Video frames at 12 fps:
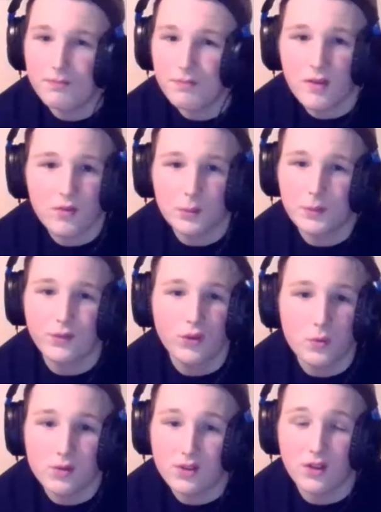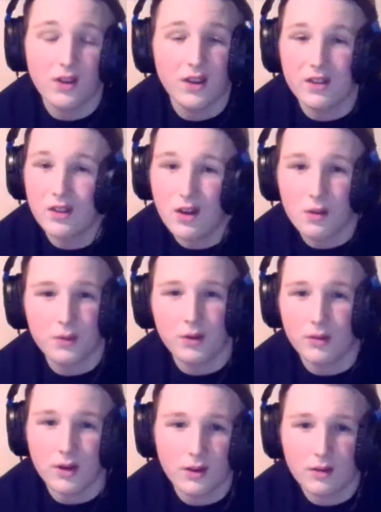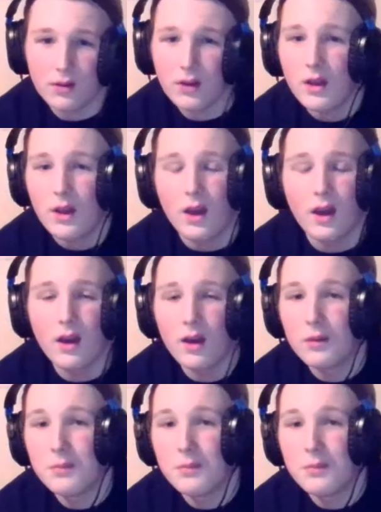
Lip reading: in-ring performers in the company right now.